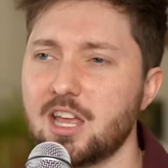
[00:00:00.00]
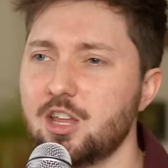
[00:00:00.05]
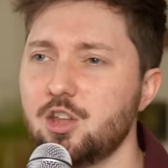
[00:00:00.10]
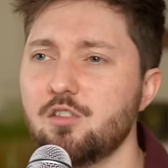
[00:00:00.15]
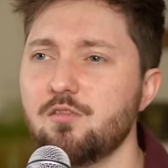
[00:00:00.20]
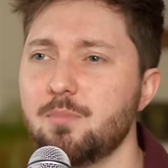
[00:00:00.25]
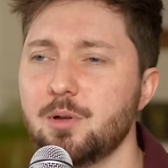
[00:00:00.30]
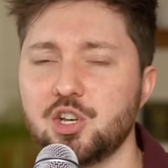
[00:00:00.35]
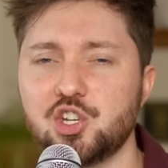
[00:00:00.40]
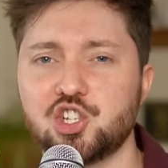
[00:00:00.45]
that
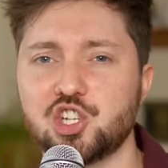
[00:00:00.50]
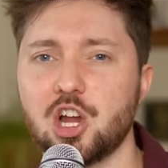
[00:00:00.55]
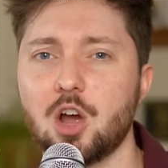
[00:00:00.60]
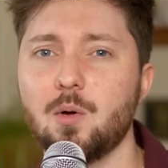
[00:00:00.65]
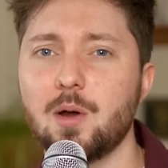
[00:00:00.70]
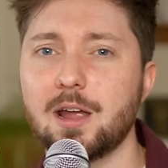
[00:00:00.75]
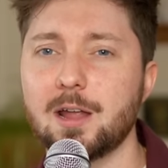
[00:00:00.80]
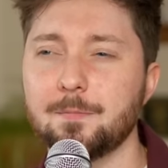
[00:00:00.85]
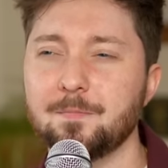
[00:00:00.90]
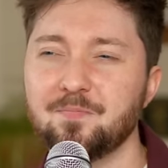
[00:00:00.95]
you've been
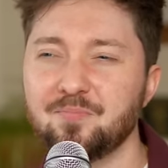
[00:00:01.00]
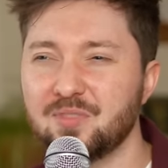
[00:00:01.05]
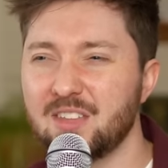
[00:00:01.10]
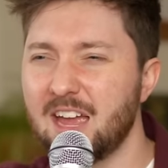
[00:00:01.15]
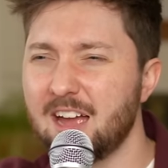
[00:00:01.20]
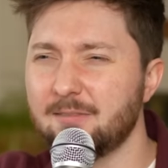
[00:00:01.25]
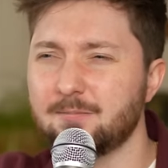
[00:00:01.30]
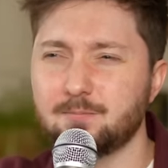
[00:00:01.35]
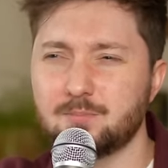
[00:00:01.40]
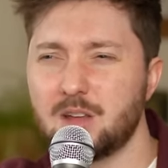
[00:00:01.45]
showing
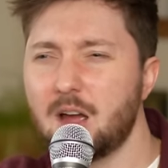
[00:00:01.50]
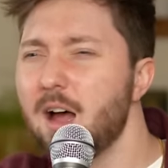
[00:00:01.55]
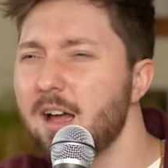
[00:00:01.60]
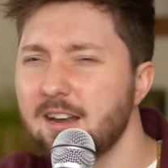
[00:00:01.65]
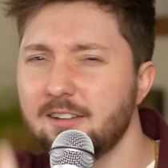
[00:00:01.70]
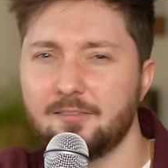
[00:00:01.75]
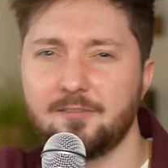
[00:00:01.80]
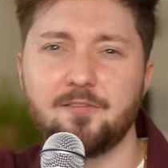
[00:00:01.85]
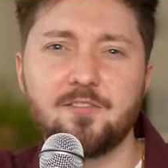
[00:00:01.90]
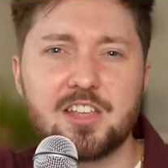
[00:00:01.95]
have
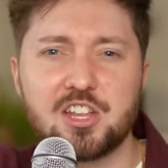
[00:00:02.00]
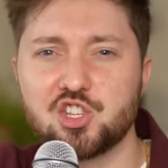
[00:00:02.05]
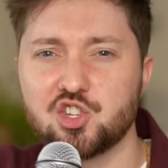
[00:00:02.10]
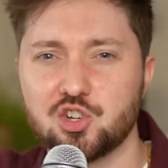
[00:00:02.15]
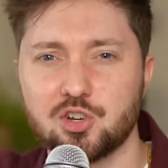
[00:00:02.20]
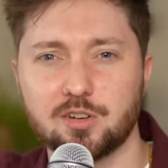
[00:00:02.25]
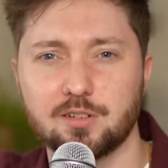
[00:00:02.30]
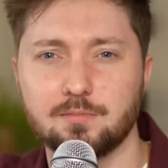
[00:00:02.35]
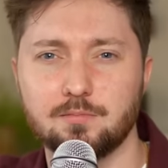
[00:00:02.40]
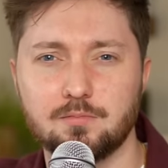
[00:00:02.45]
kind of
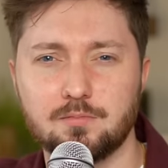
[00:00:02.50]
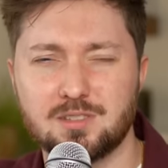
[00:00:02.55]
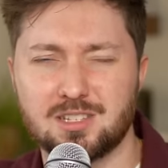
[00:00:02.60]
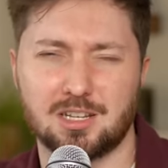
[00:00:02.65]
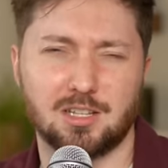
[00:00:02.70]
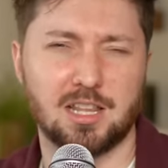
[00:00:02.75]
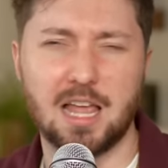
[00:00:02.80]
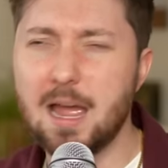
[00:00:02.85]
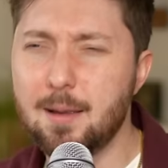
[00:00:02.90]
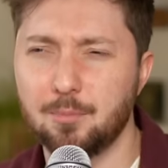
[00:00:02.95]
featured
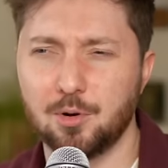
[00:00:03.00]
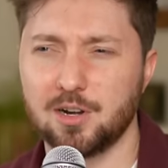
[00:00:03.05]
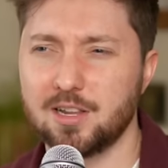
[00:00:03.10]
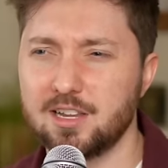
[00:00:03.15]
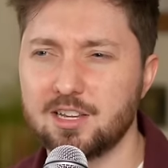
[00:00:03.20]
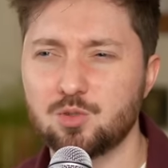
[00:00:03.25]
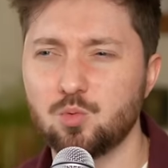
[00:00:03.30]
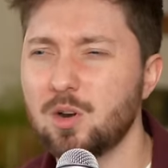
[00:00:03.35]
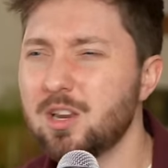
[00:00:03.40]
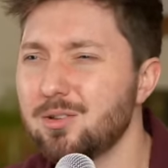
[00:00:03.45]

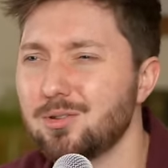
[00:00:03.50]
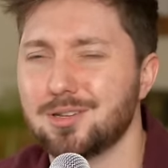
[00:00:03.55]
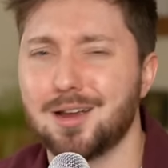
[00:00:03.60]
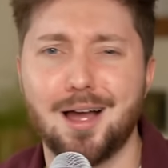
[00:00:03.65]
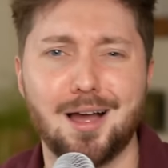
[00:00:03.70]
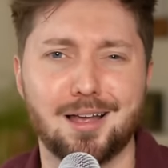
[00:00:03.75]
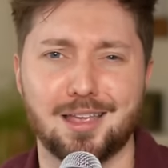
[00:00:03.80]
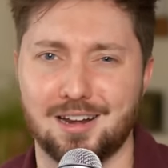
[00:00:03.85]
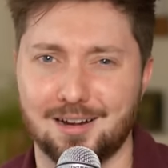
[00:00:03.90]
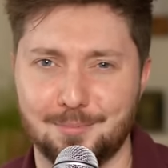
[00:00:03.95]
celebrities. What are you
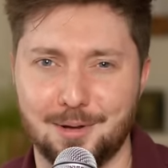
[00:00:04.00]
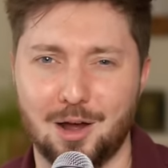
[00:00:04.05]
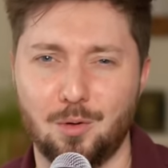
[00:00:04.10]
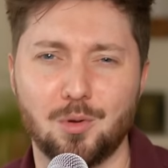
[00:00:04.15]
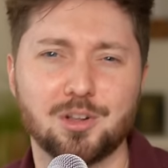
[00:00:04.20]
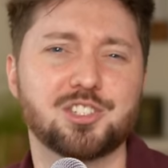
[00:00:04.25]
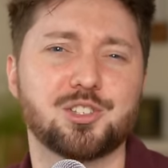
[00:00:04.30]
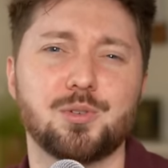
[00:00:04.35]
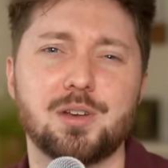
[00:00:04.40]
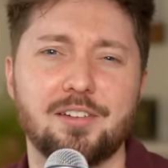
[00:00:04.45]
talking about?
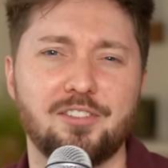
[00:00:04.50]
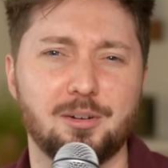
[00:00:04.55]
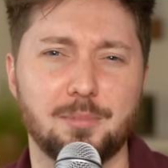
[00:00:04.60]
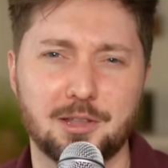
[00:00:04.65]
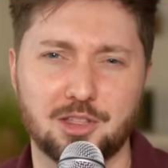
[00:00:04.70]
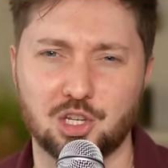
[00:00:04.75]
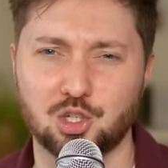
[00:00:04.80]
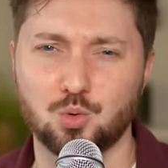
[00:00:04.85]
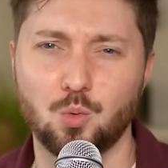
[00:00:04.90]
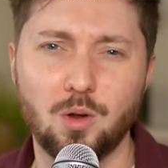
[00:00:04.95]
What's so different
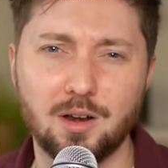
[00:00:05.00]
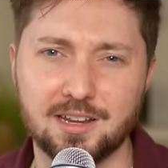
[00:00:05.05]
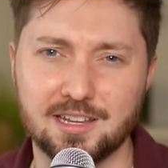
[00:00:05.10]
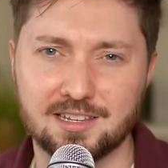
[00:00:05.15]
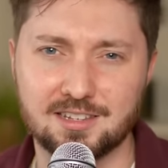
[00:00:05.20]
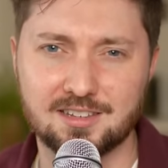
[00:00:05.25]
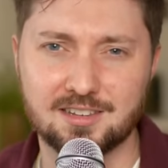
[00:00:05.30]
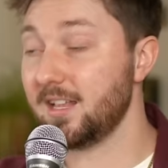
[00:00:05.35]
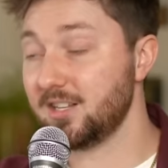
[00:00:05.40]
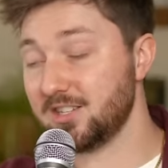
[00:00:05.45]
about the
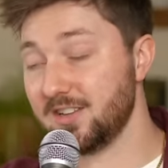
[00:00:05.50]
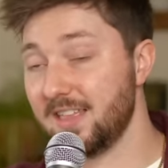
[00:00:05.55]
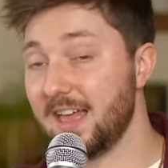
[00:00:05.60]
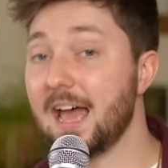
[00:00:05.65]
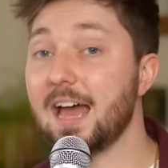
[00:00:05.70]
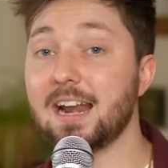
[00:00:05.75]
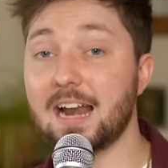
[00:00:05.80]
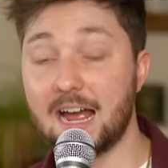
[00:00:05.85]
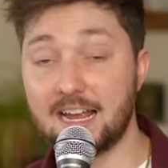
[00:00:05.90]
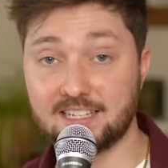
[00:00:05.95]
20s? And to
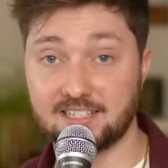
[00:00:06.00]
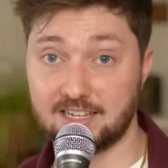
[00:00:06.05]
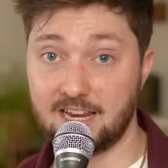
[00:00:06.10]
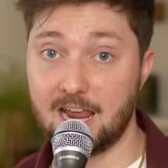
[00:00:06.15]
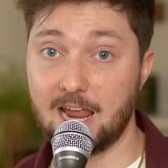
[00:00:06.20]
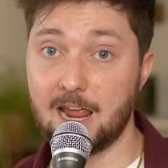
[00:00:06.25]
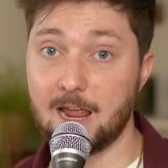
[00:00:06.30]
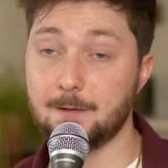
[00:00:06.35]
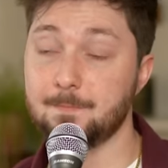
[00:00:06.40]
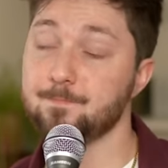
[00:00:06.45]
that, I
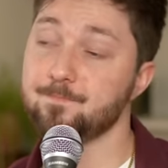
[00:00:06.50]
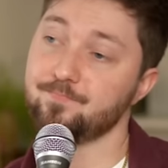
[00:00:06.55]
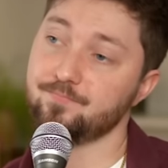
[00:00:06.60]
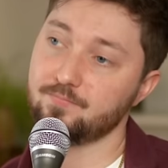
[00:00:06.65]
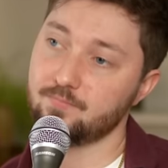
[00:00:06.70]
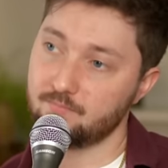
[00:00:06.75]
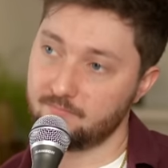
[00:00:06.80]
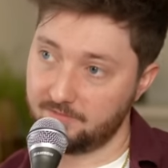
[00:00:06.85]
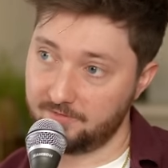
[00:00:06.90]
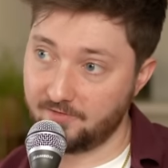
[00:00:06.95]
say,
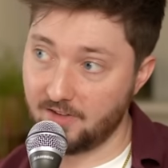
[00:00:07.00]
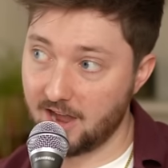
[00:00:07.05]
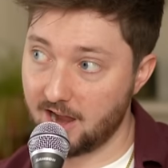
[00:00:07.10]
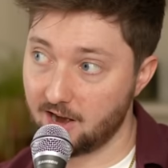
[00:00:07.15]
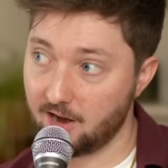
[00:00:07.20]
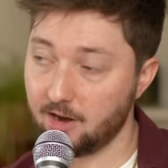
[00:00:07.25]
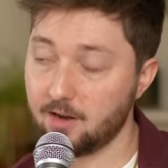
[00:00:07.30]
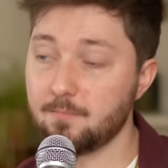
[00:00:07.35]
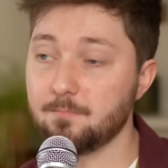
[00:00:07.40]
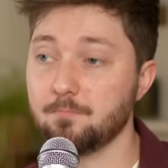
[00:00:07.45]

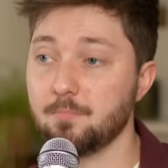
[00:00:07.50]
fair,